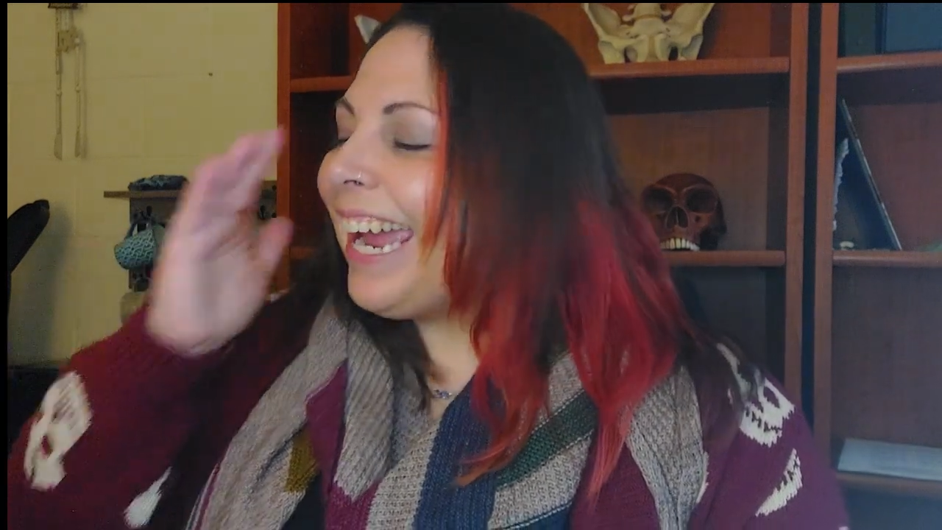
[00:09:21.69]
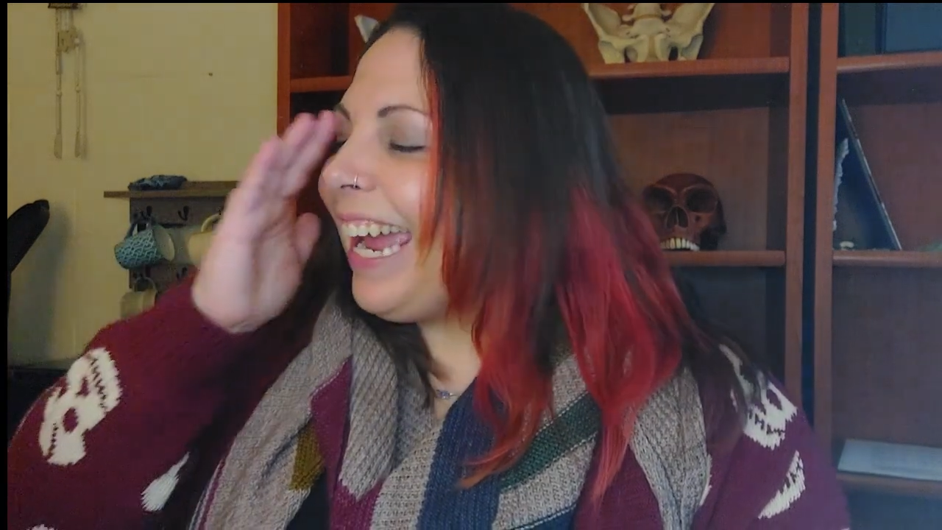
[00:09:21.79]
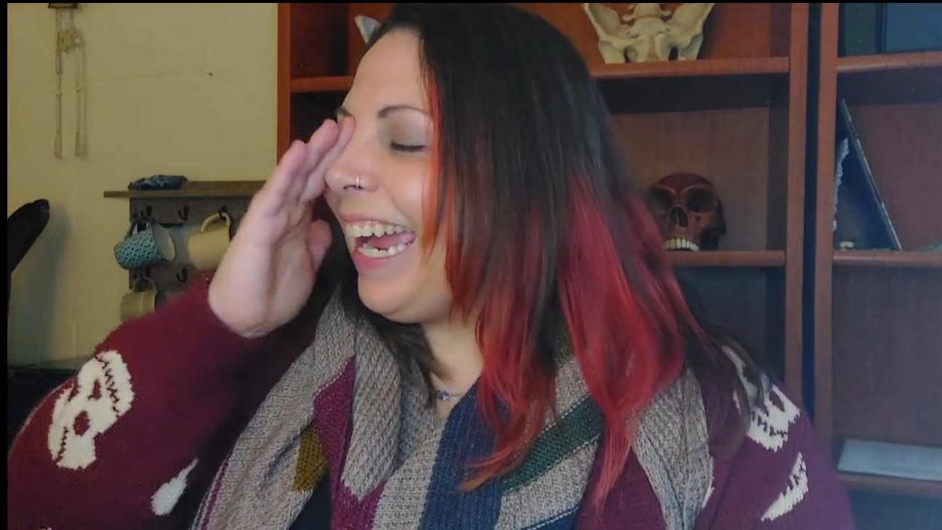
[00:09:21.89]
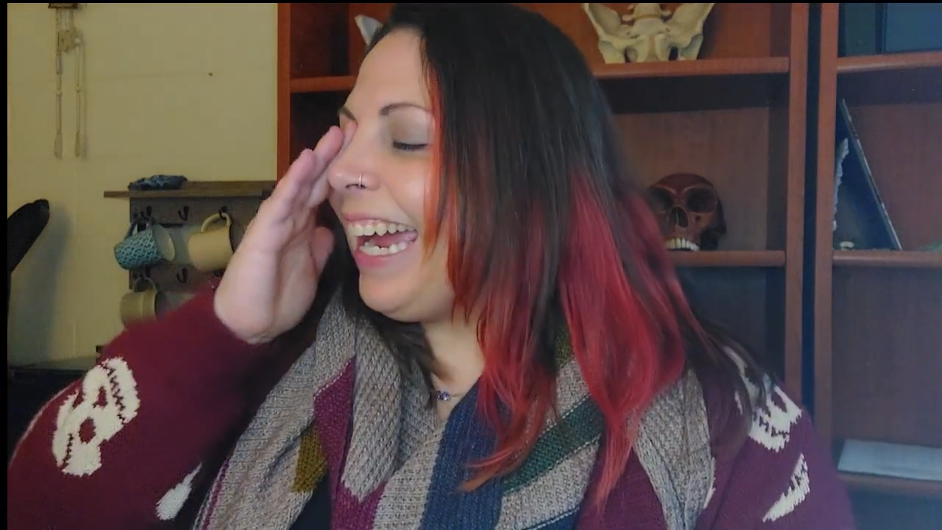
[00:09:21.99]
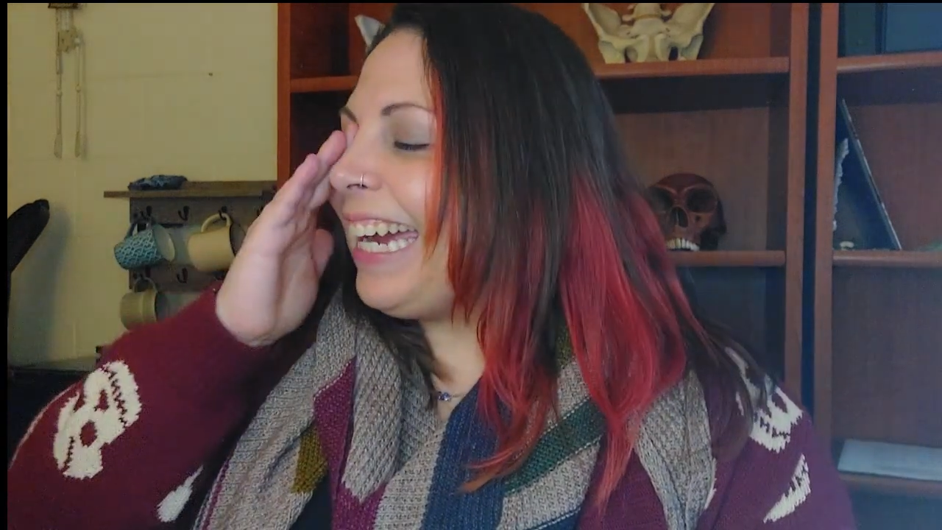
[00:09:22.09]

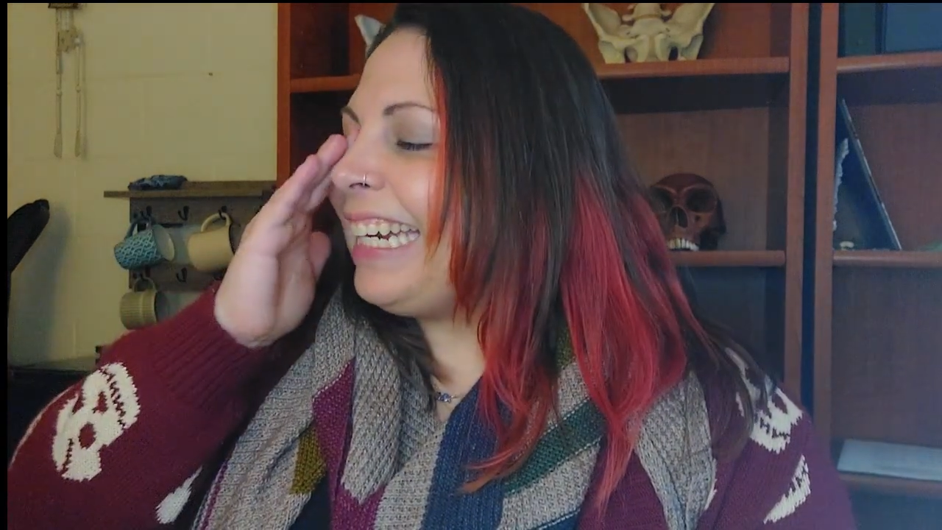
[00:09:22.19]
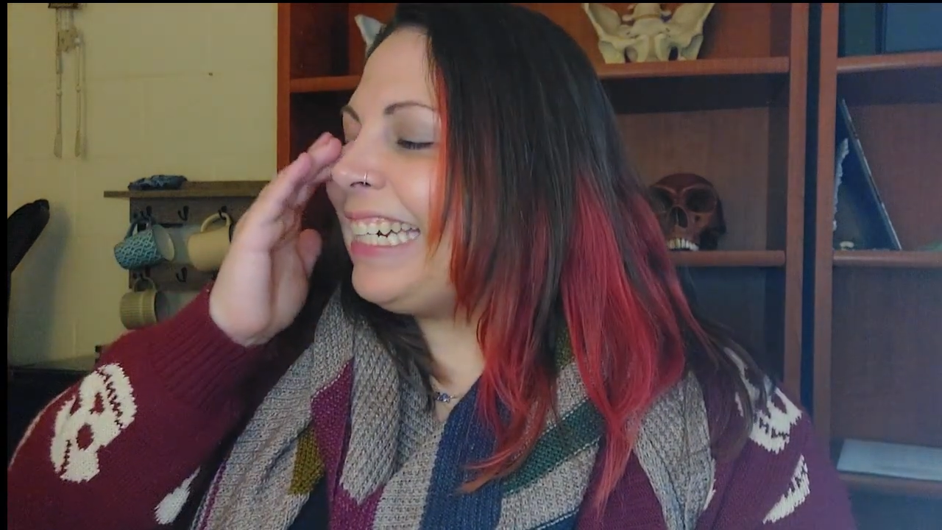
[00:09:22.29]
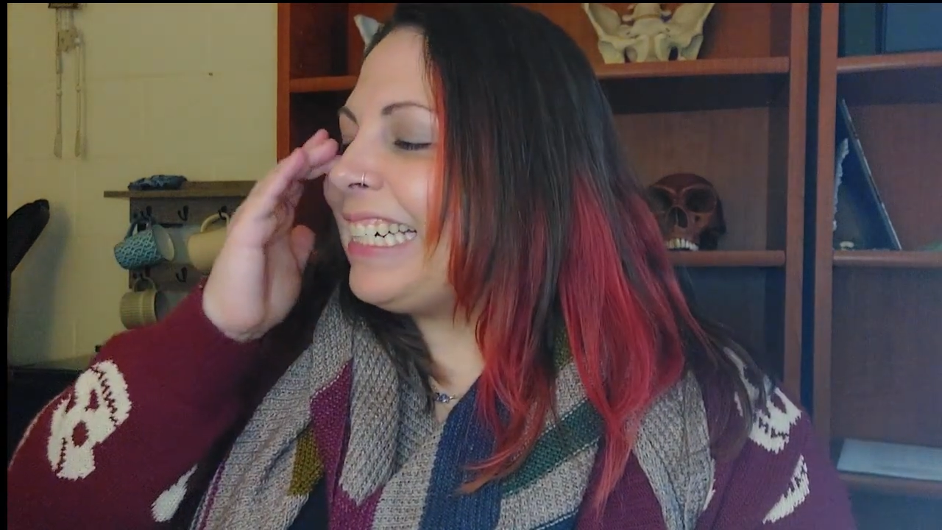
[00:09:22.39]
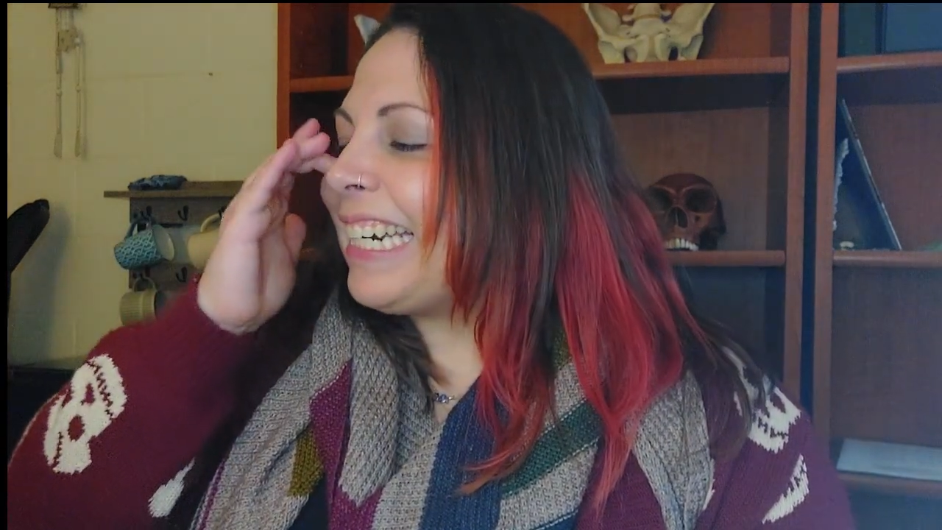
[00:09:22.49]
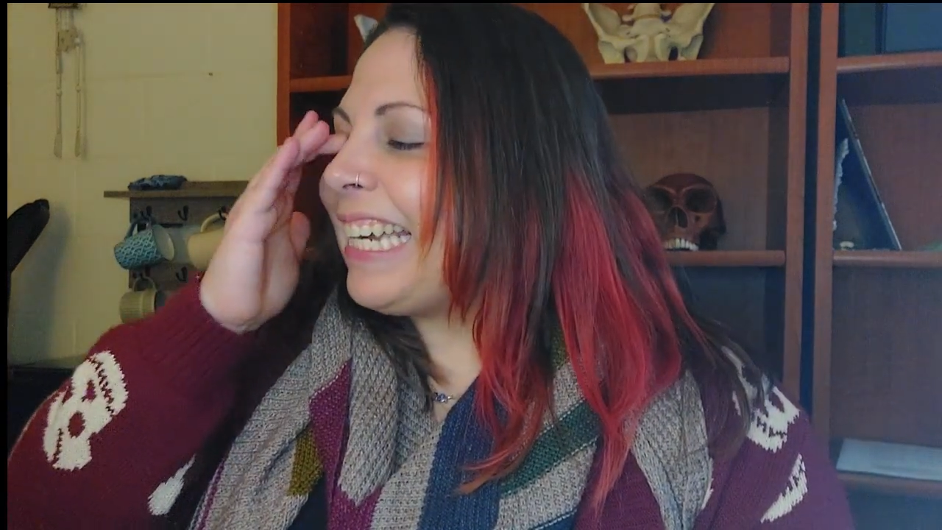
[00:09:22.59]

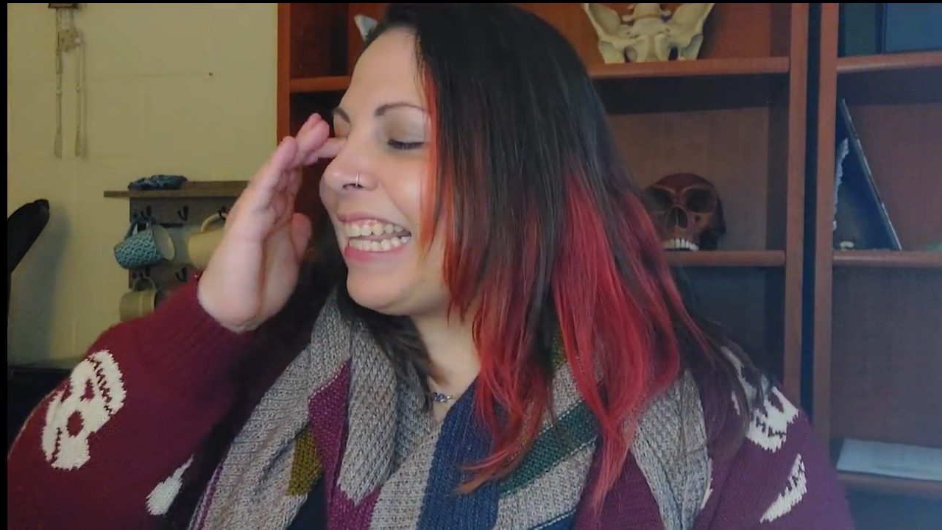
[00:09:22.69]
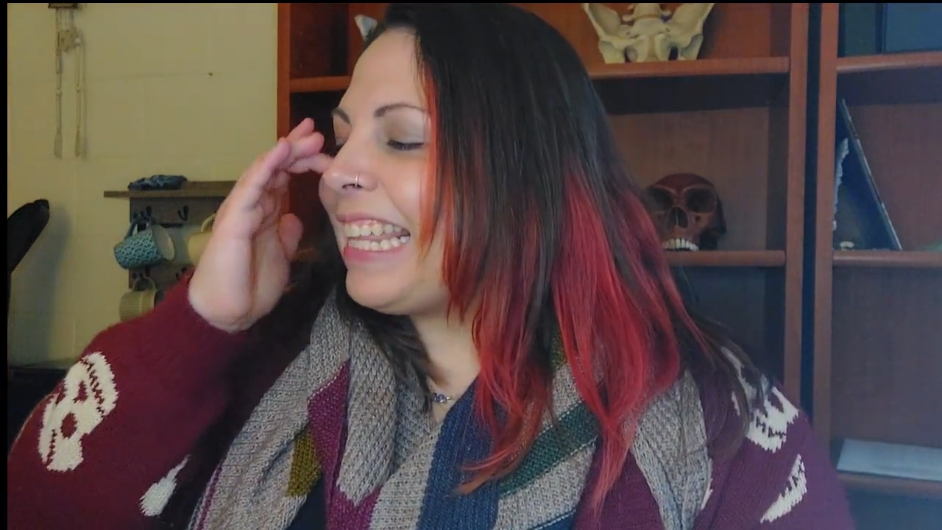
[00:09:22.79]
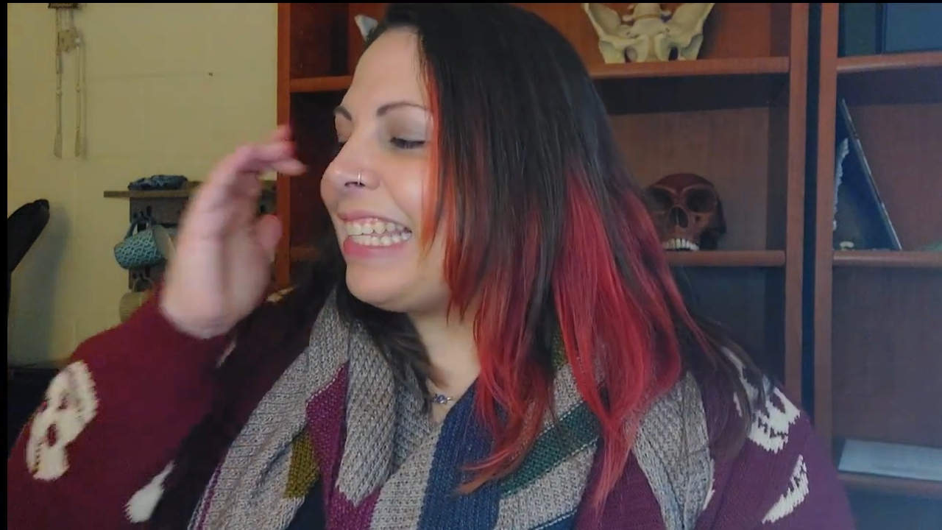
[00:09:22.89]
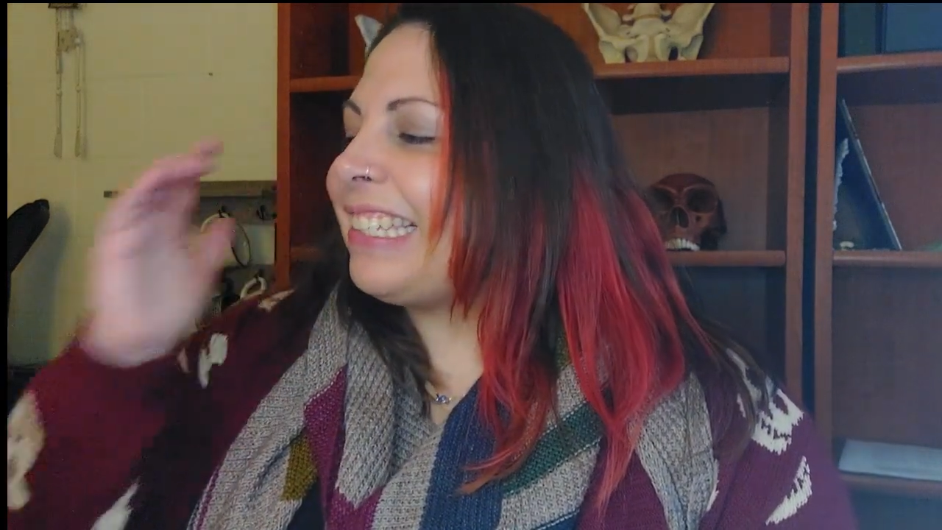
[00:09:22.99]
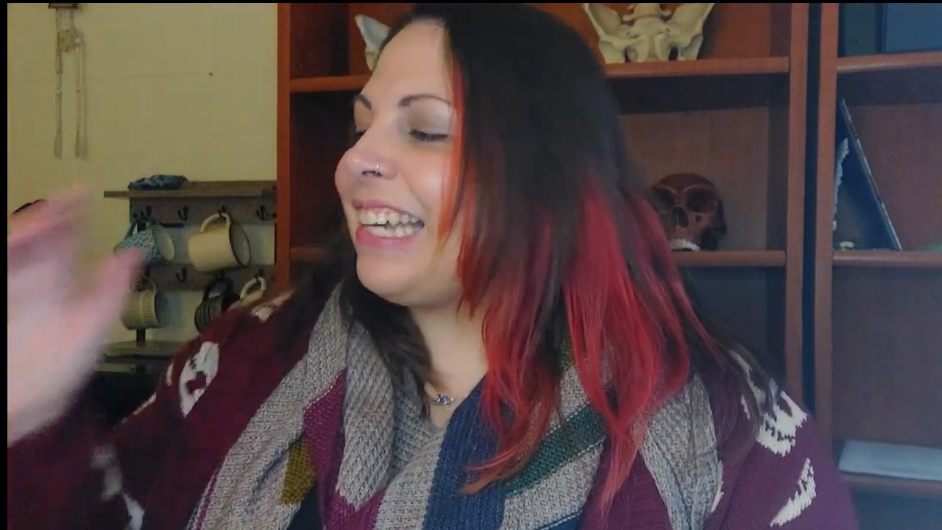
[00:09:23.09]
And this